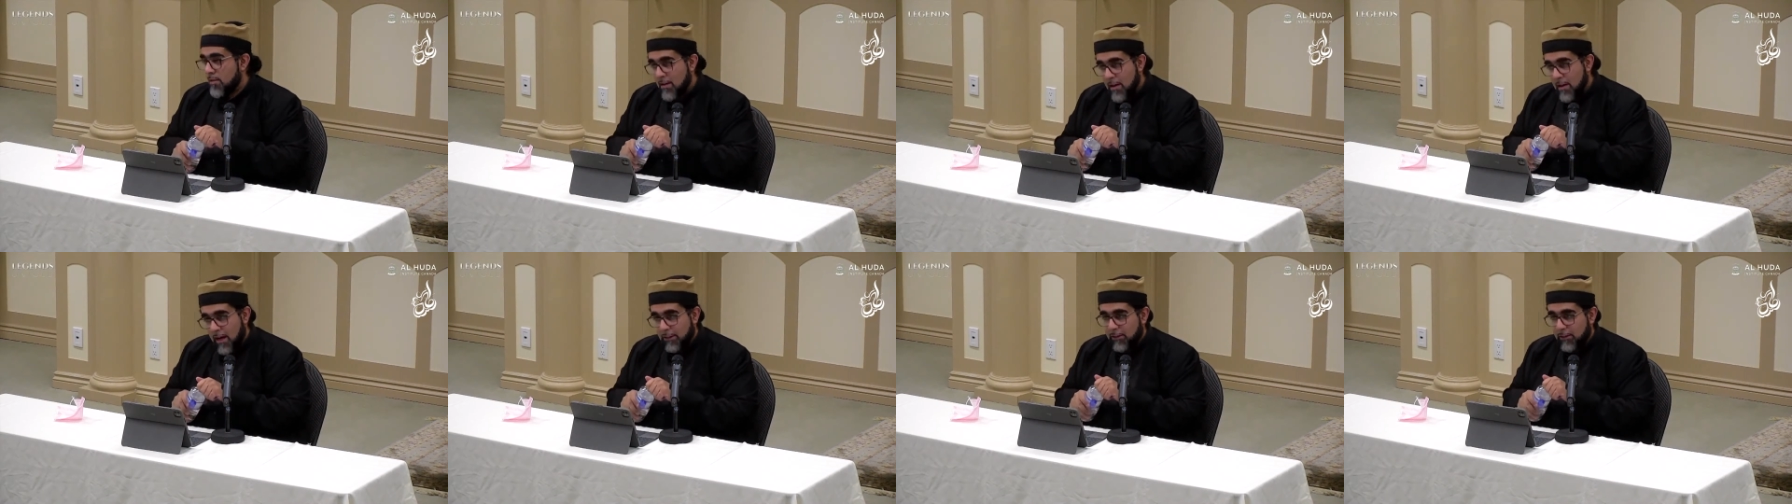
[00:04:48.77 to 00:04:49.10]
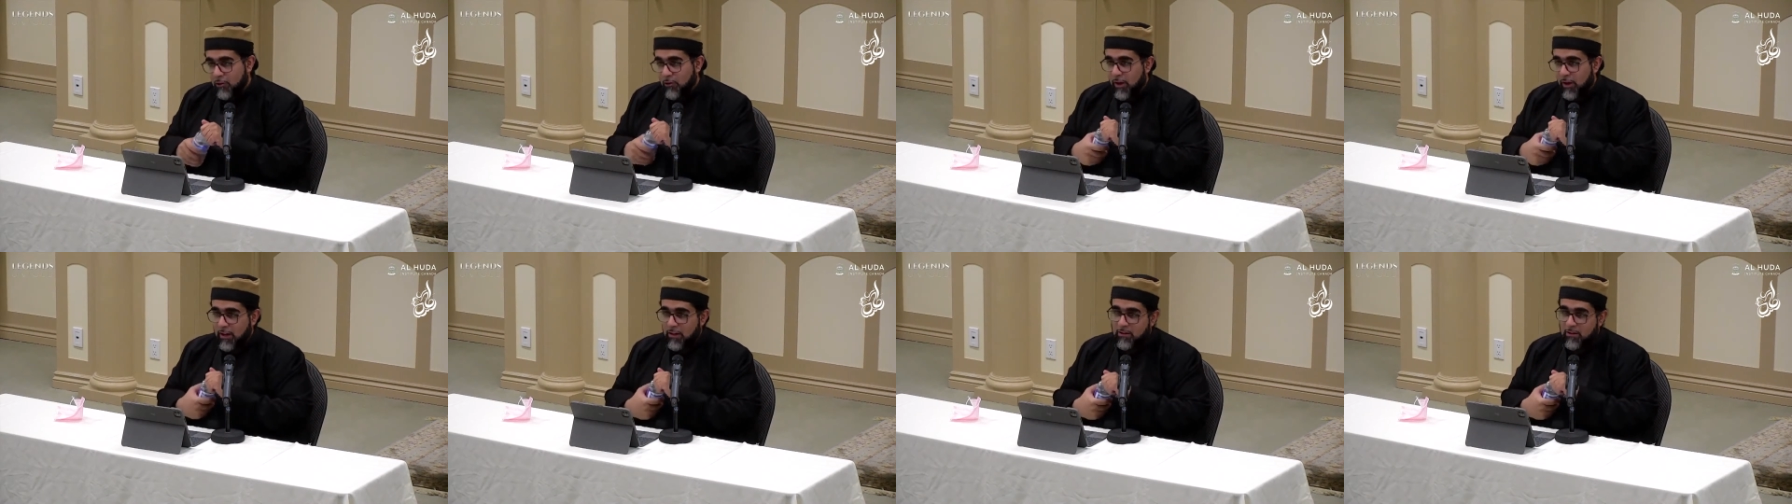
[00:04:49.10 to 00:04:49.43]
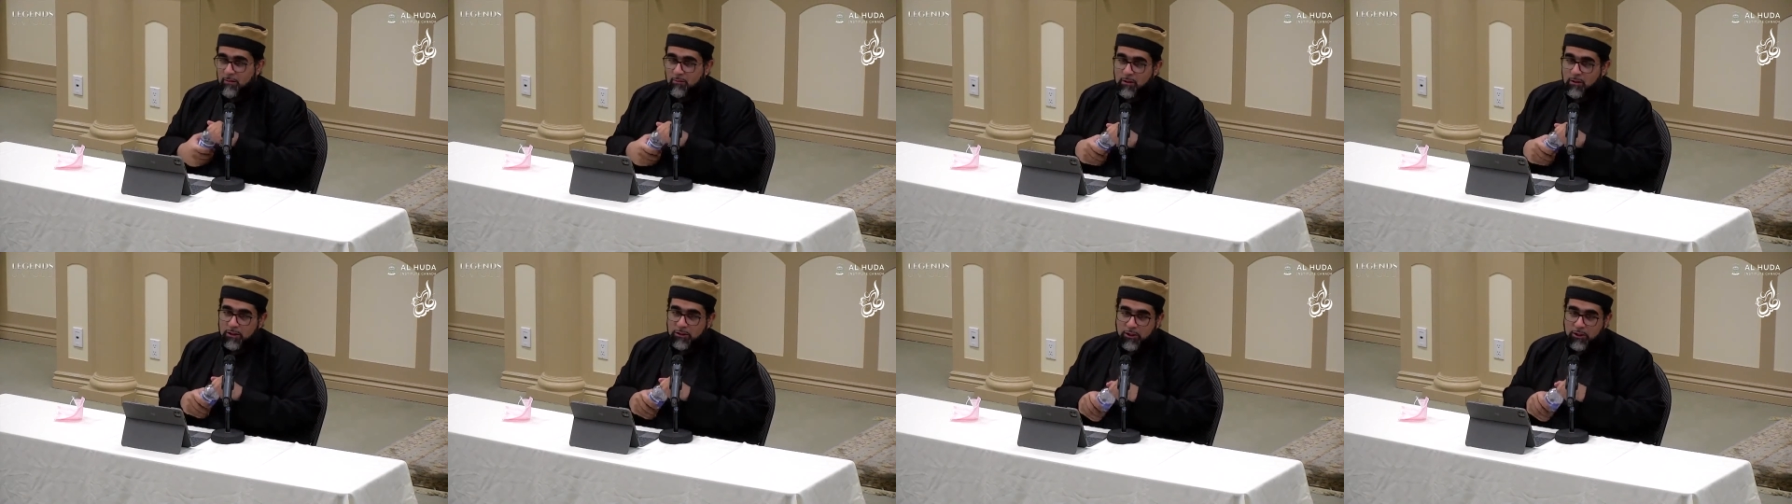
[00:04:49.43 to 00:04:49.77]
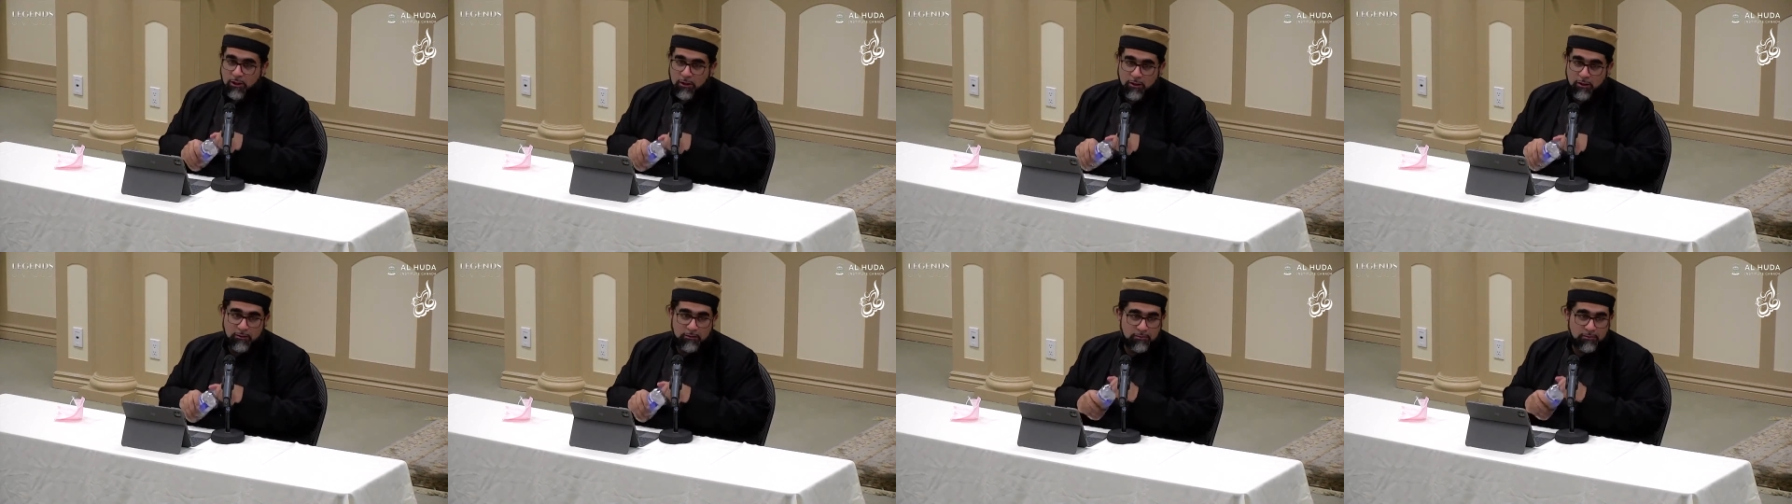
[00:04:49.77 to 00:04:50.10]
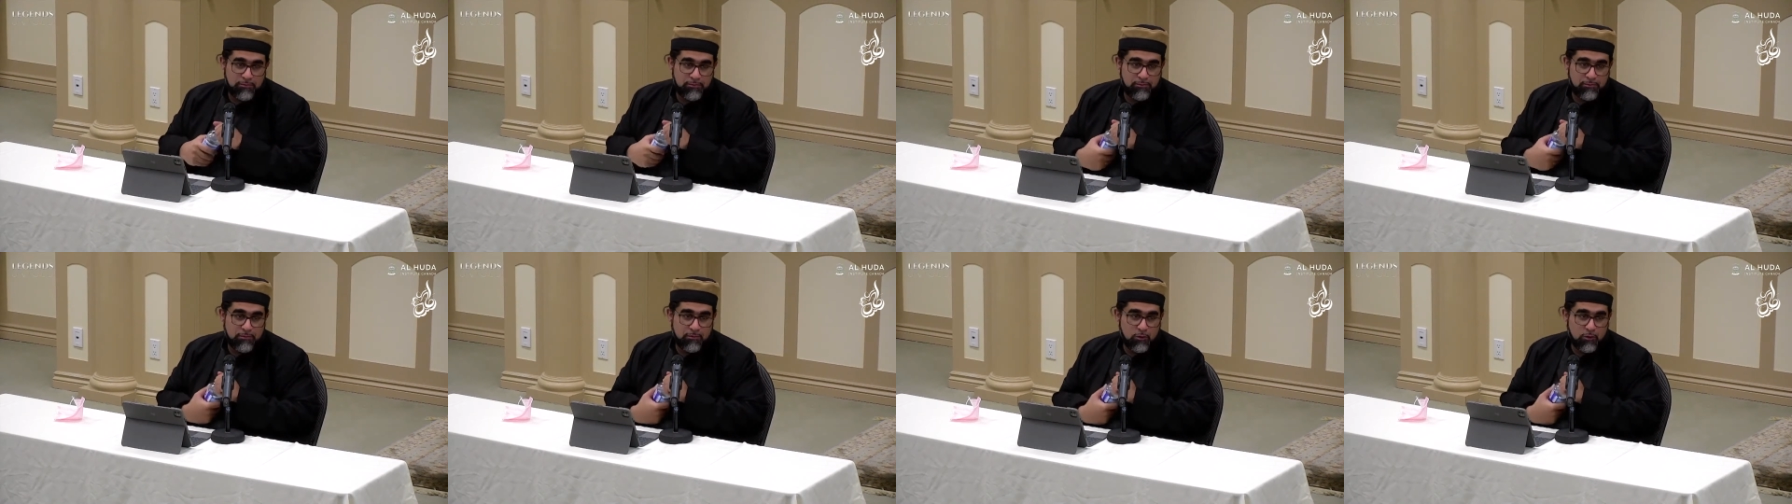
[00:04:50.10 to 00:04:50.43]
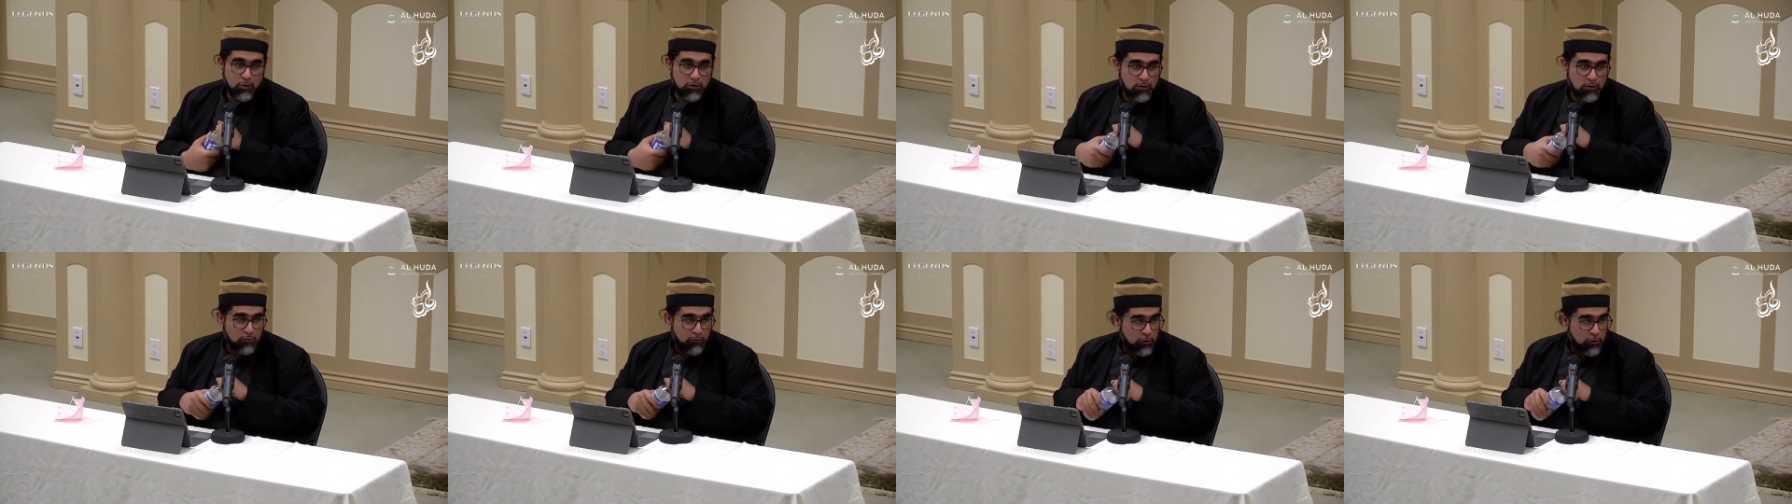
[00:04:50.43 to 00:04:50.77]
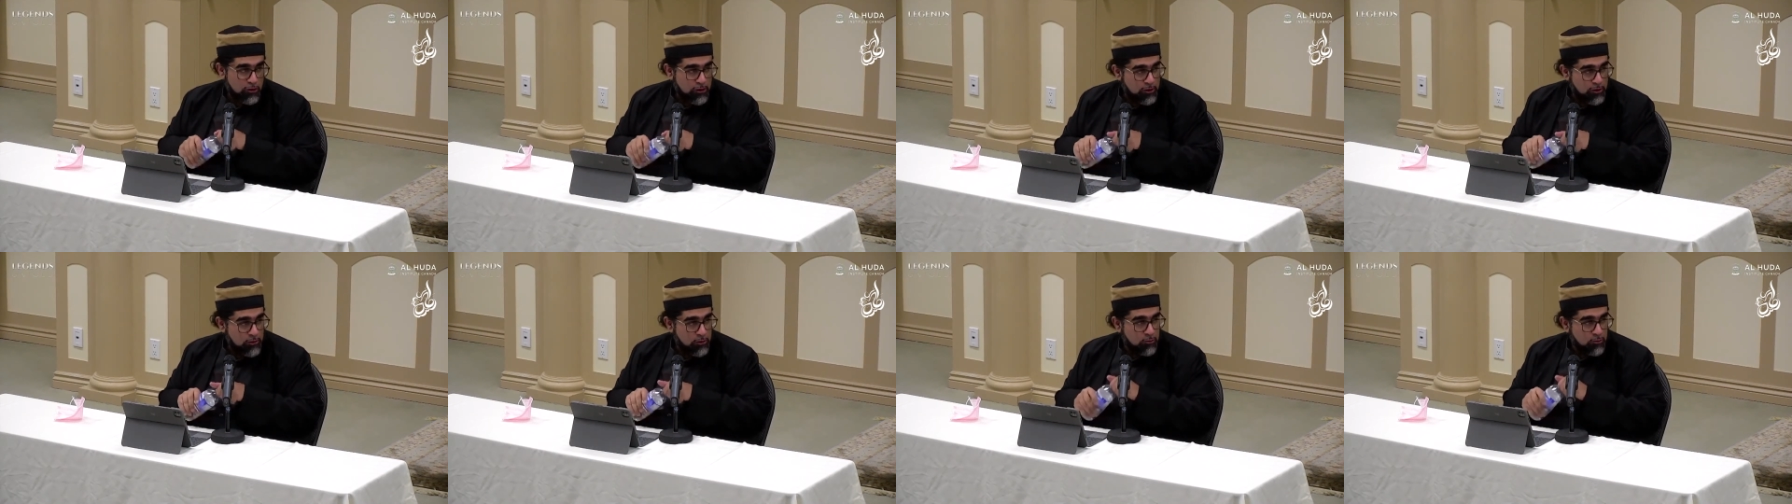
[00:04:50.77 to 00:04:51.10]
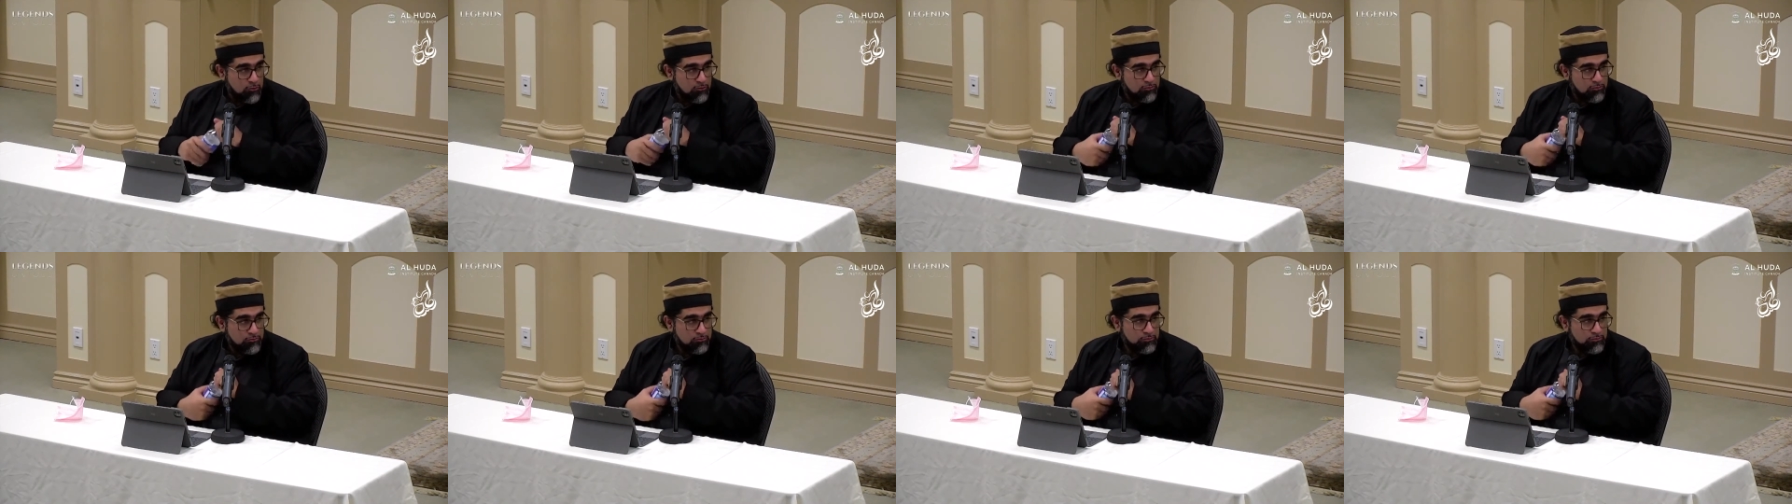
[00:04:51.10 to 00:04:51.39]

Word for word: That's great, mashallah. Those of you that do.